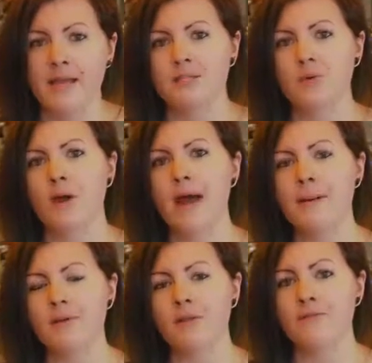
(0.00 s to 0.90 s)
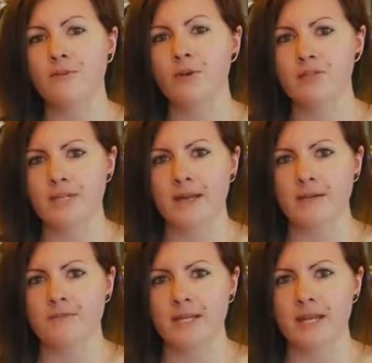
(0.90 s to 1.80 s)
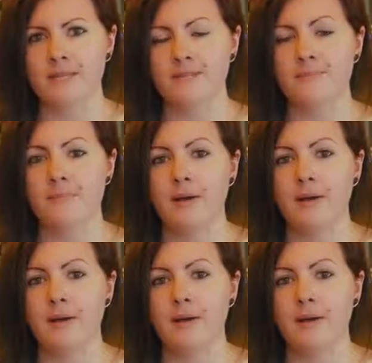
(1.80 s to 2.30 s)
And so what happened on the first day of Dan's